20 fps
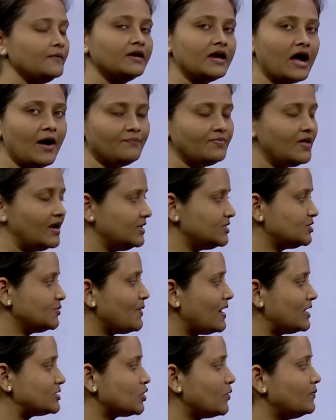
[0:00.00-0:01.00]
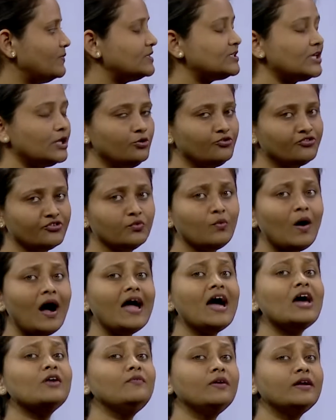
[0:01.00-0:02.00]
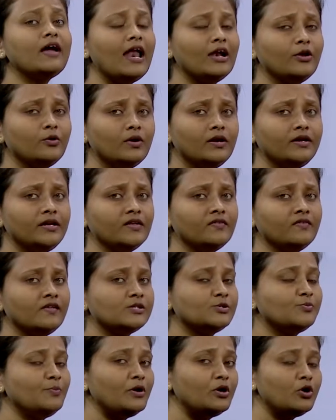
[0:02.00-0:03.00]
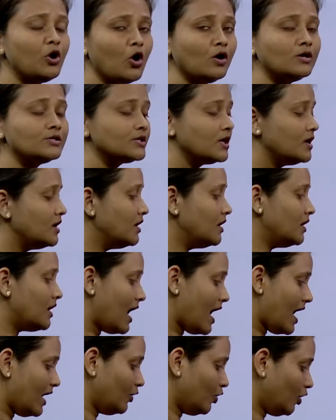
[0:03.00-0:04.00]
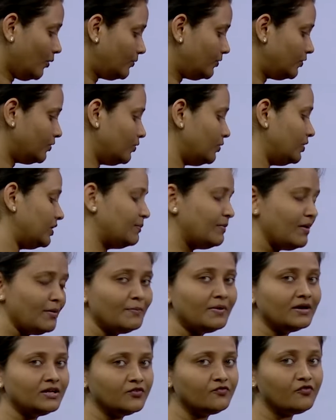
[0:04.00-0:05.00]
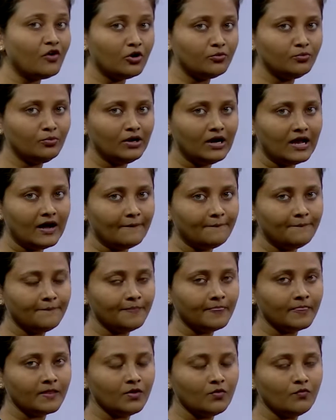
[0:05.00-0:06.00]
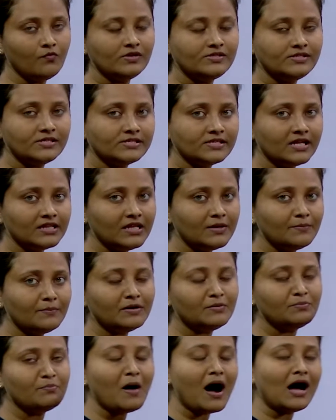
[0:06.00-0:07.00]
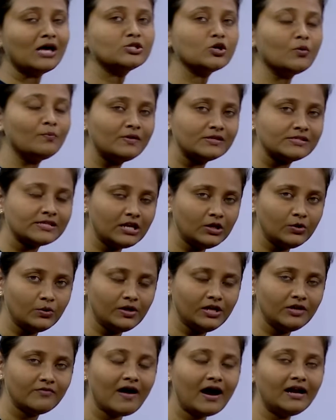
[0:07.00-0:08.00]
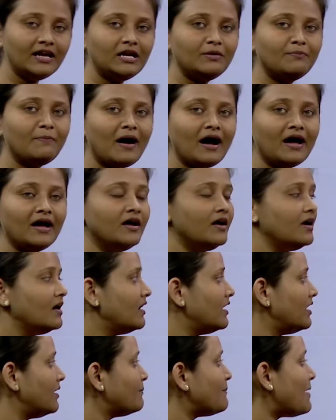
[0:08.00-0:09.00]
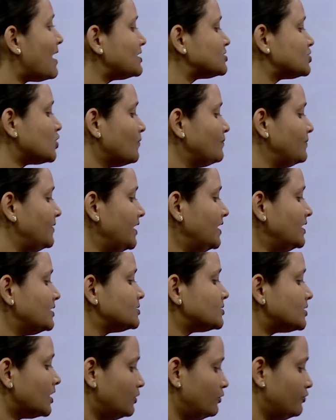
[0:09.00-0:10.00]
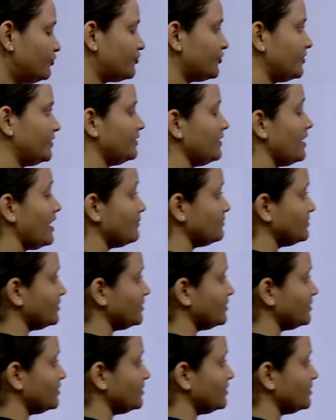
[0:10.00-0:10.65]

gram. That is the mass of the solution. Why are we calculating this? Because I hope you remember the formula, which is nothing but mass of the solute divided by mass of the solution. I am